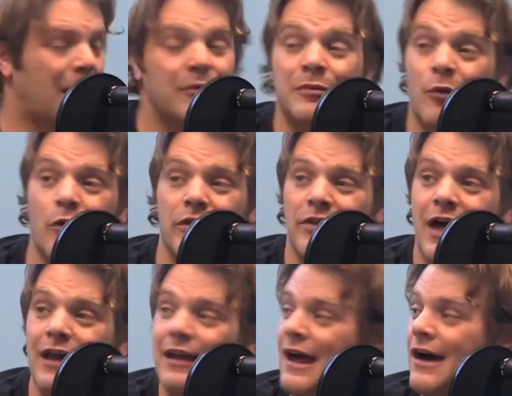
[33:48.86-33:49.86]
probably more than
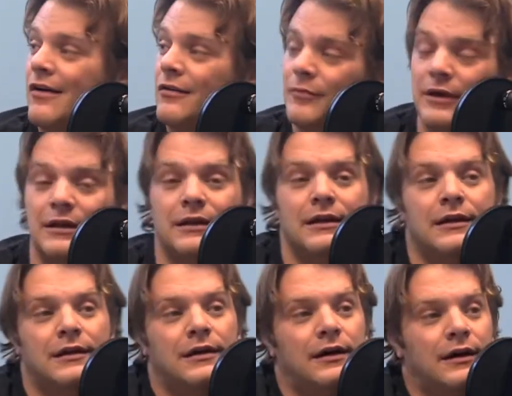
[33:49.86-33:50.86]
that now, but
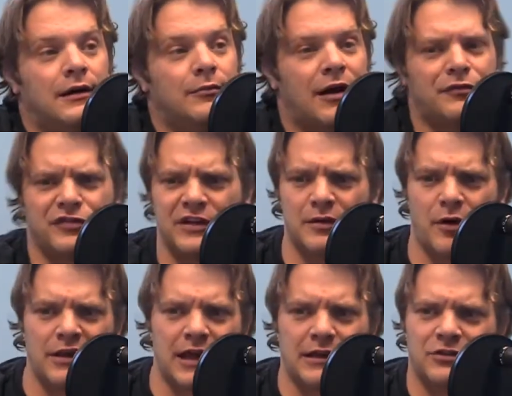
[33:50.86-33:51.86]
I've seen them
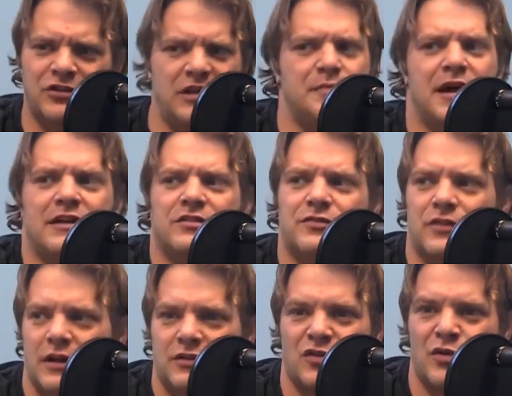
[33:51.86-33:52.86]
on like G-Base for
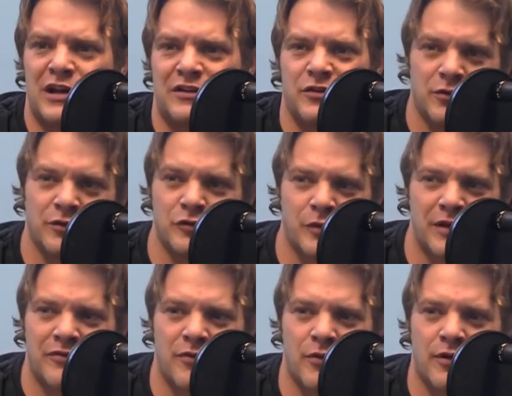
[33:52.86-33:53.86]
like 22 and 24.